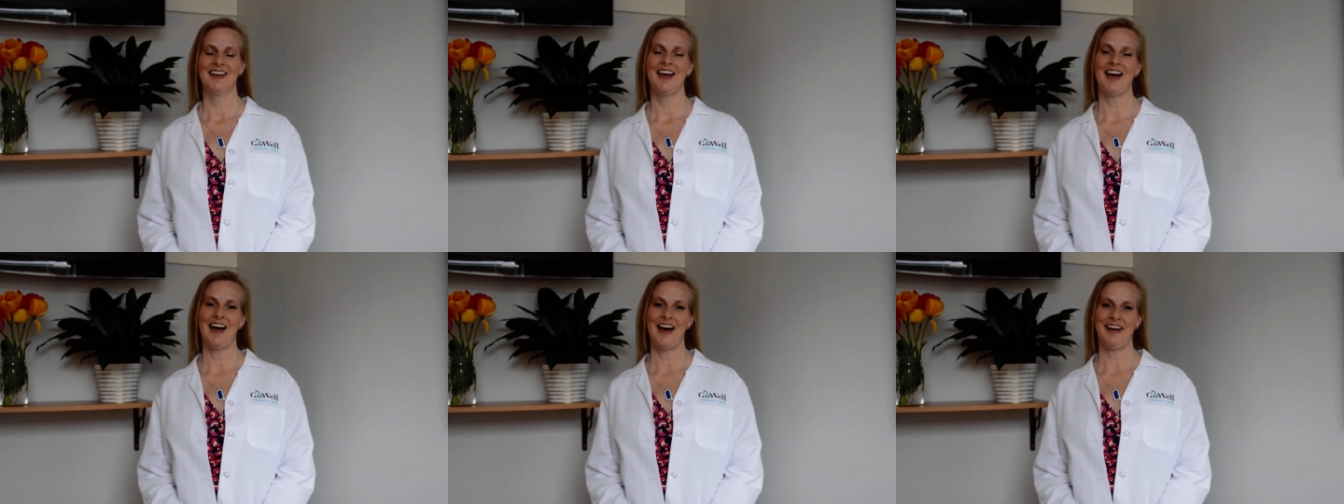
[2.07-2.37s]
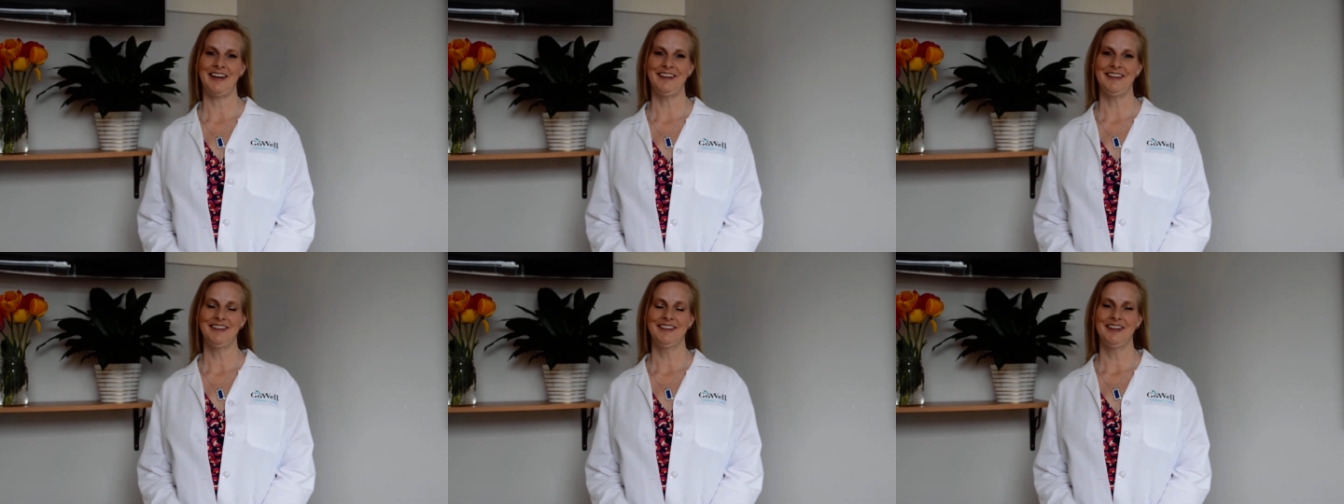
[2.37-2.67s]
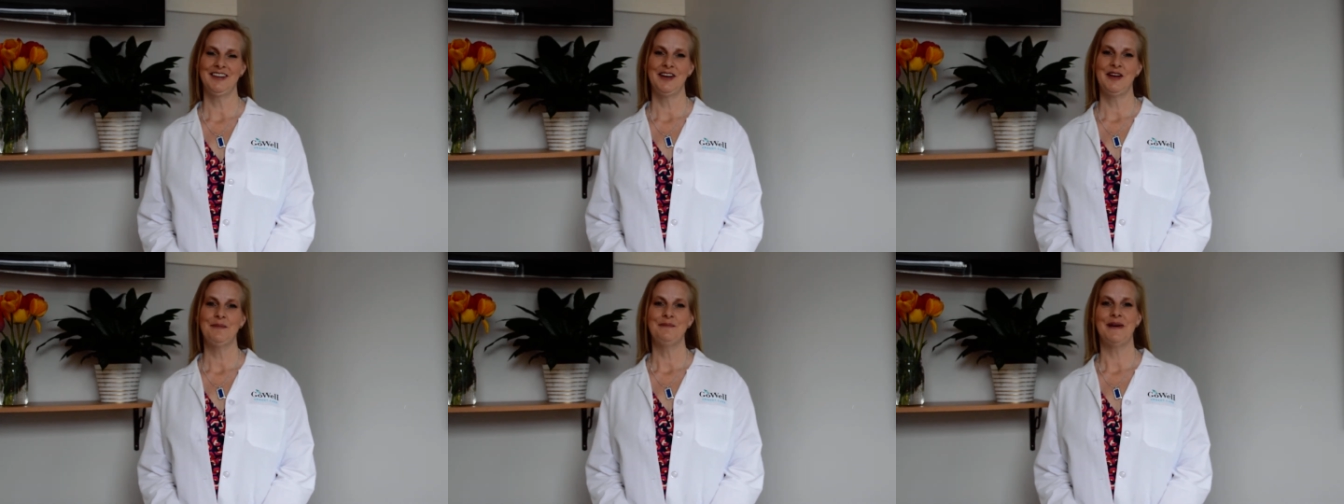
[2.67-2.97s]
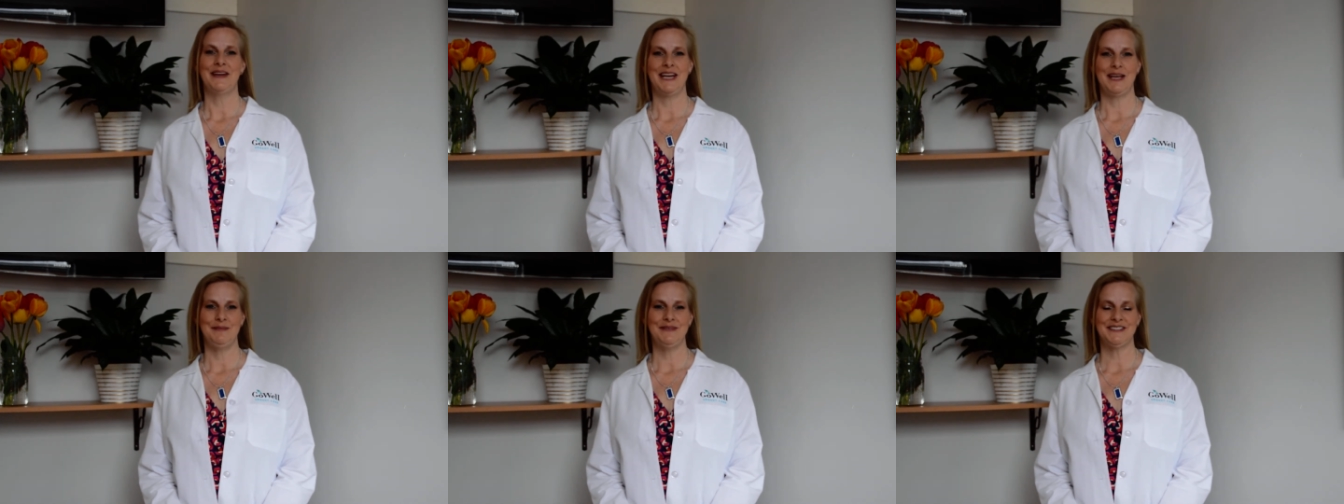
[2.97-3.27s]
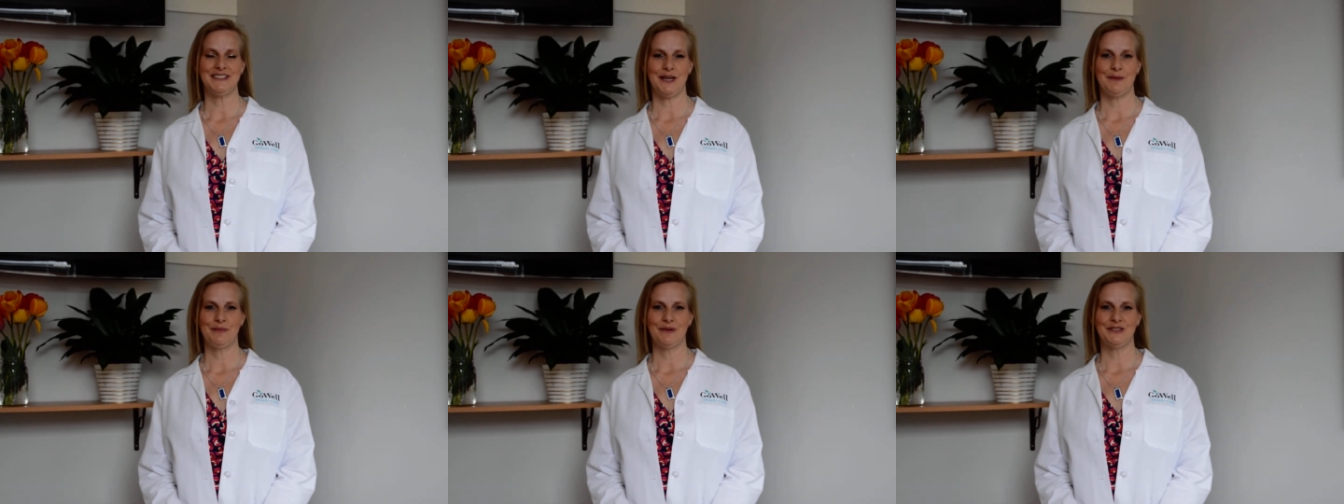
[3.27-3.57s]
Hi, my name
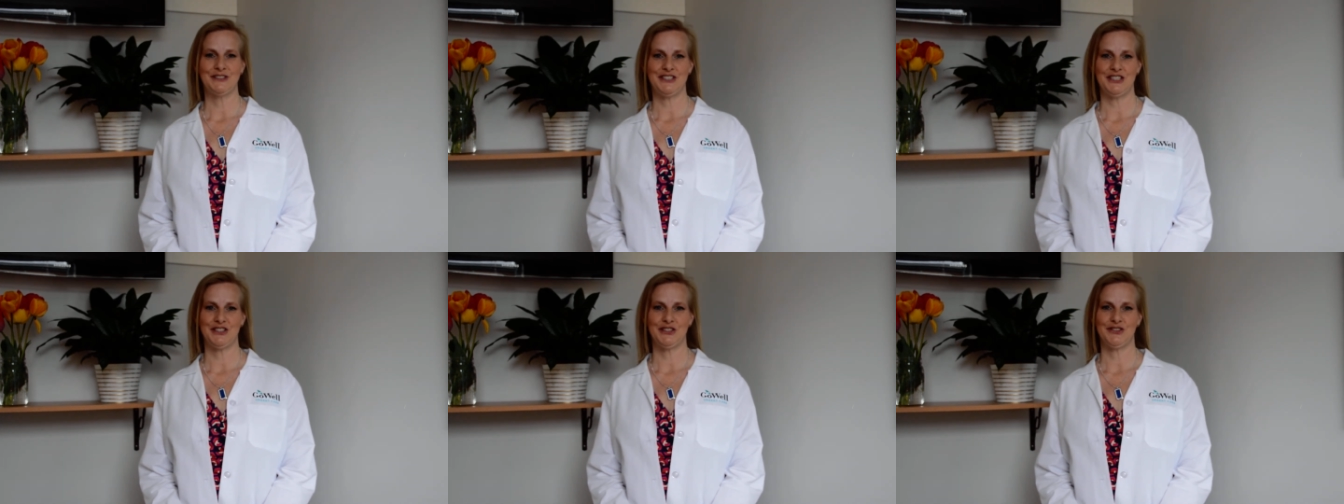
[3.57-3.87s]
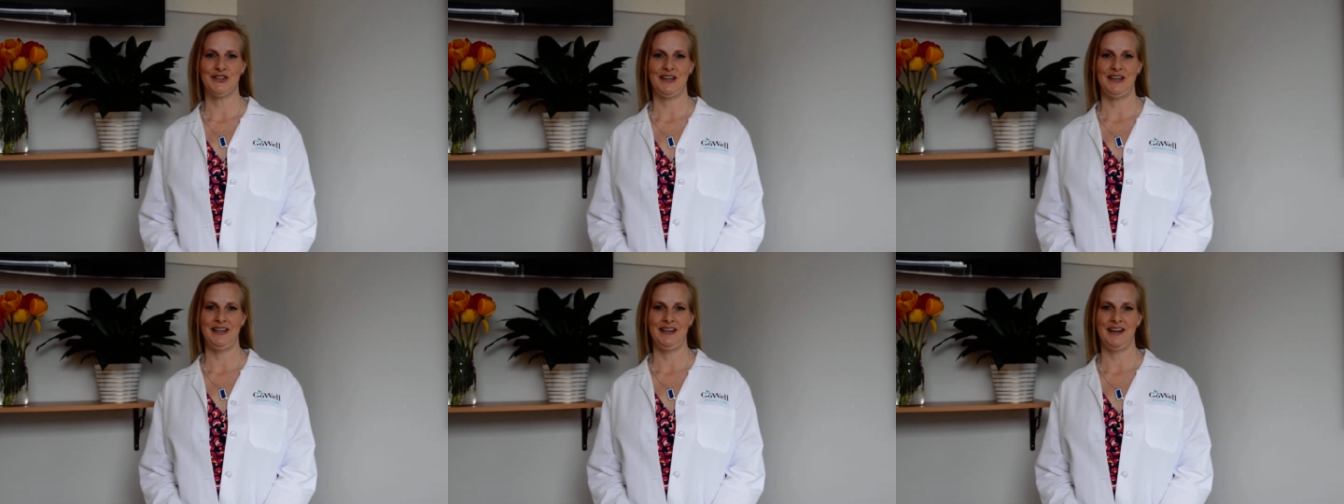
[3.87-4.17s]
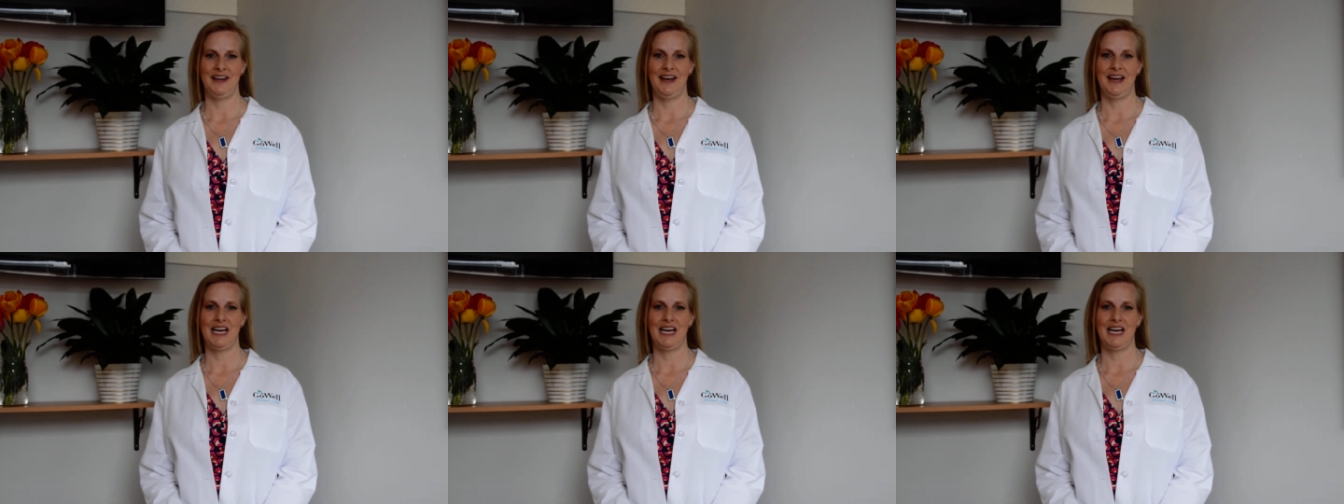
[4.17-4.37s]
is April Gentry